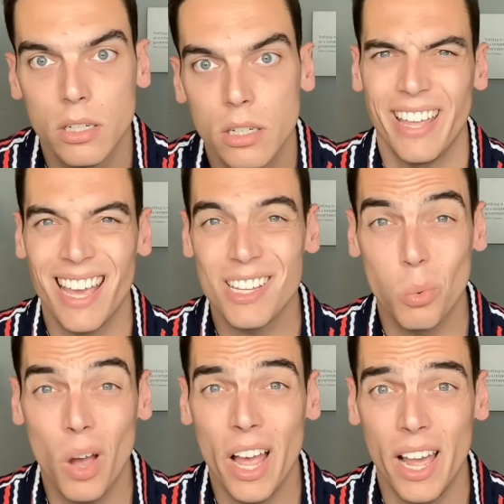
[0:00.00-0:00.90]
And guess
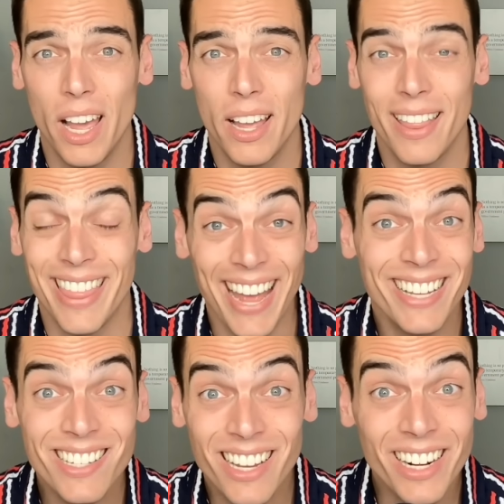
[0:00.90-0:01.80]
what? That
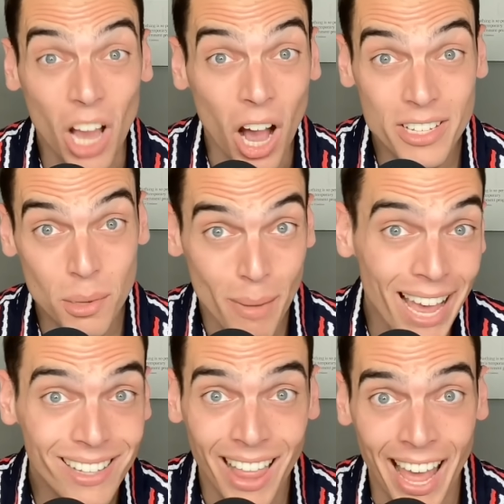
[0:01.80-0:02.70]
is going to cause a
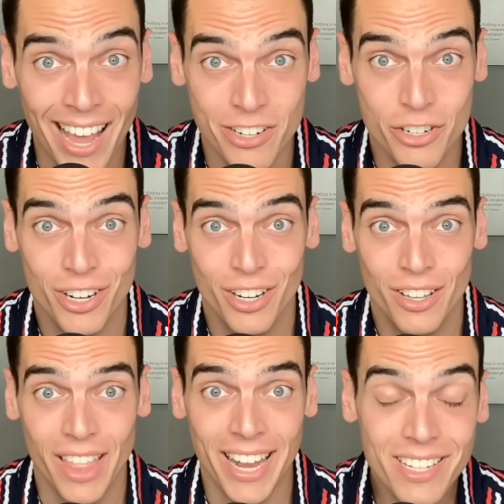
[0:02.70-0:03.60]
backlash.
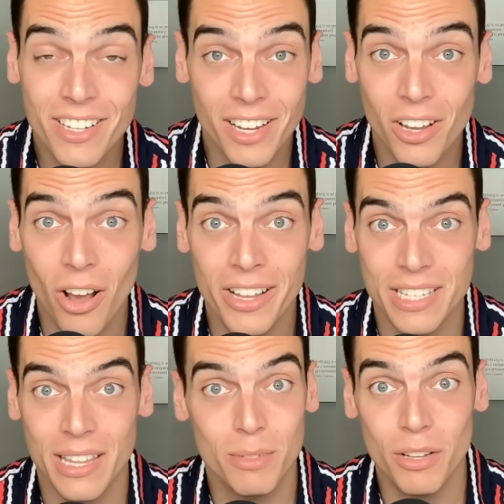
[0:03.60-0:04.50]
That is going to
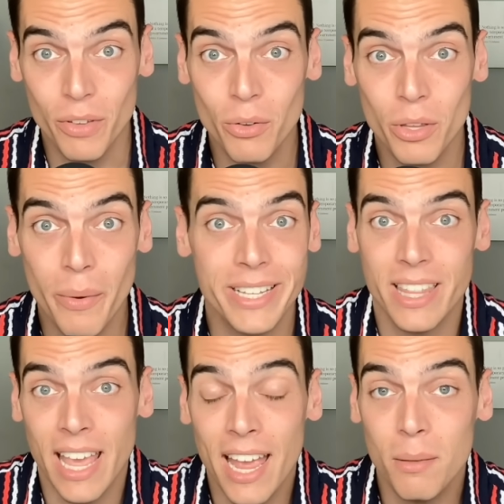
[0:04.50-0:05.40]
cause them to view you as
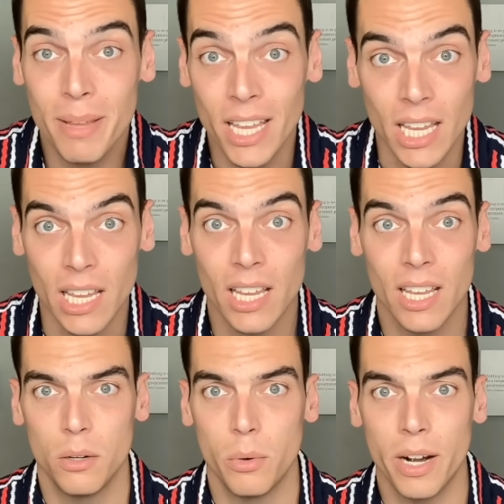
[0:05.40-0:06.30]
the enemy.
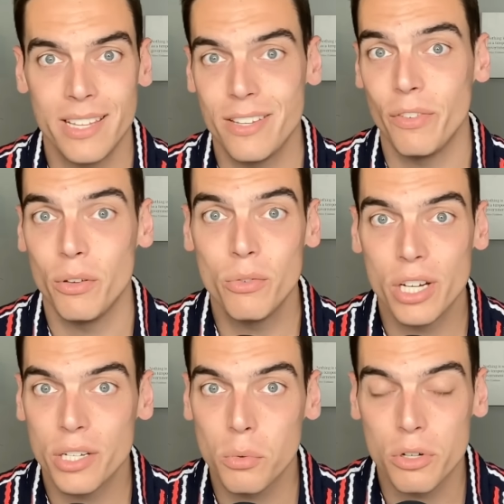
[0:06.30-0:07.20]
Whereas if you
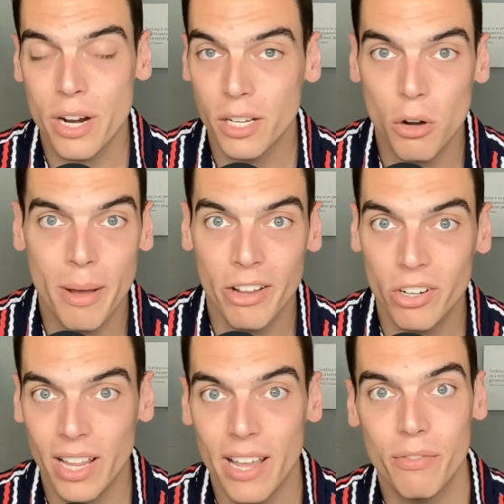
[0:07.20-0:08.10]
just were trying to go about
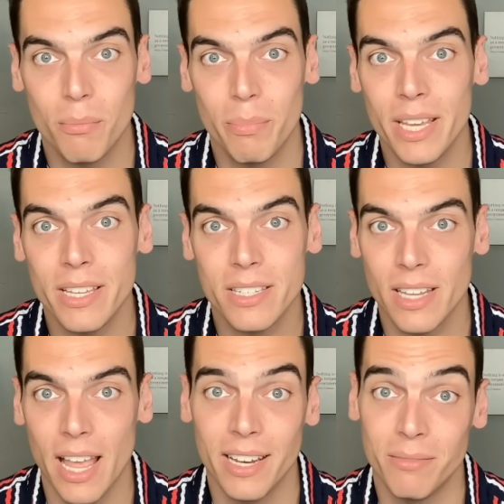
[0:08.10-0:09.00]
your life in peace
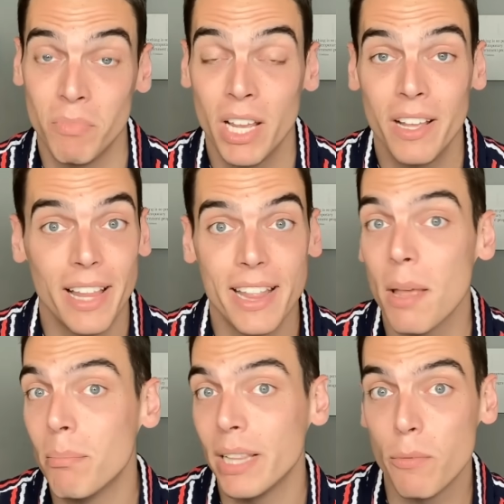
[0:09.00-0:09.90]
and let
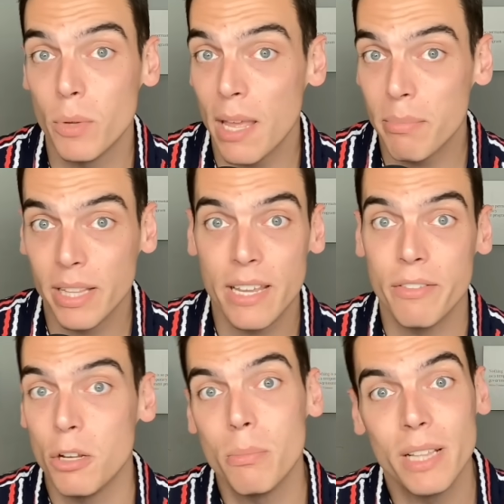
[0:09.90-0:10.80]
them believe what they believe
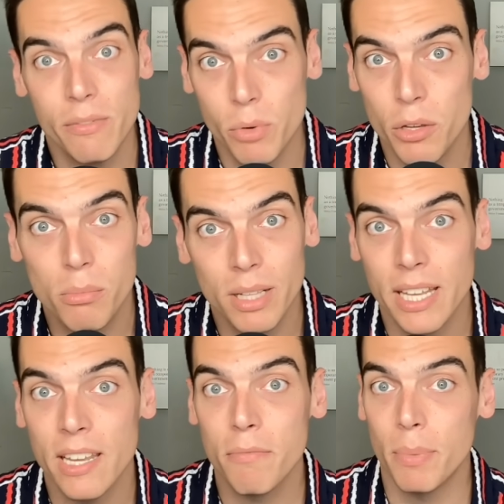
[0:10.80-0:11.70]
and you believe what you
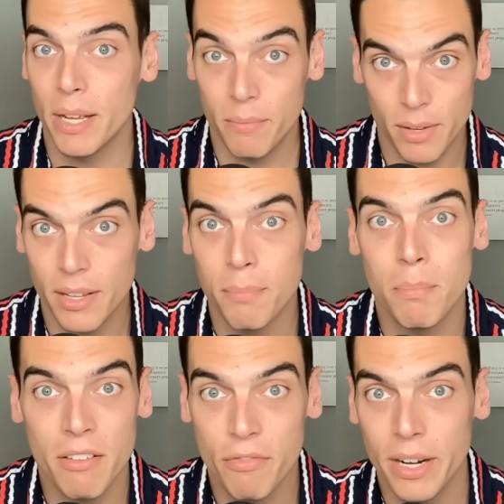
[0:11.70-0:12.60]
believe, but
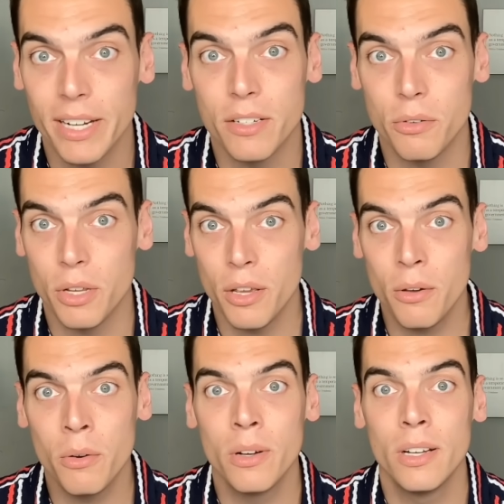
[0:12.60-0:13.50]
be free to do
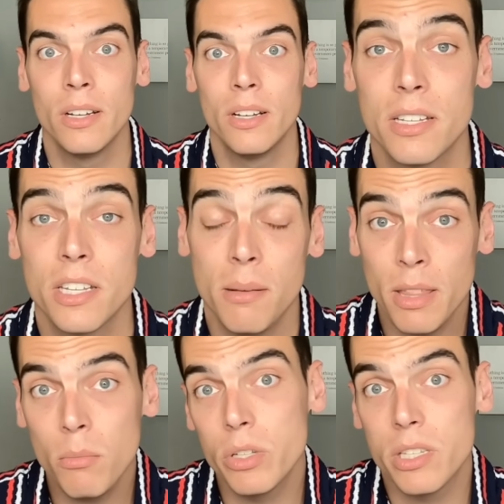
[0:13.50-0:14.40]
you, some of
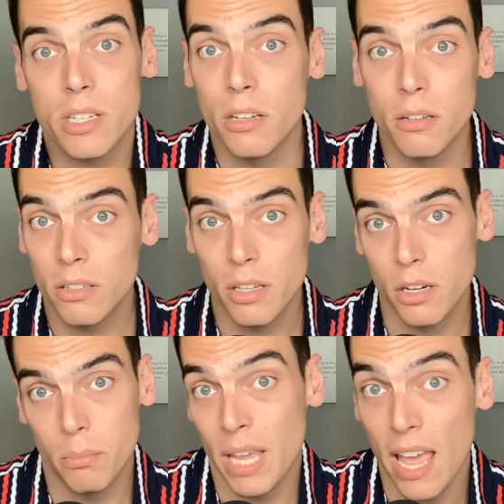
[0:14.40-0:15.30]
them would still, you
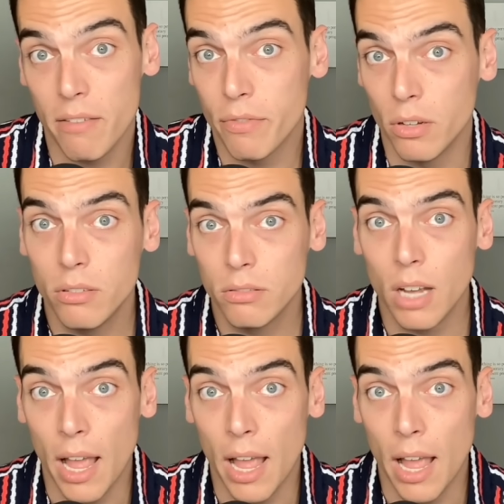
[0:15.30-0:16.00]
know, be hateful.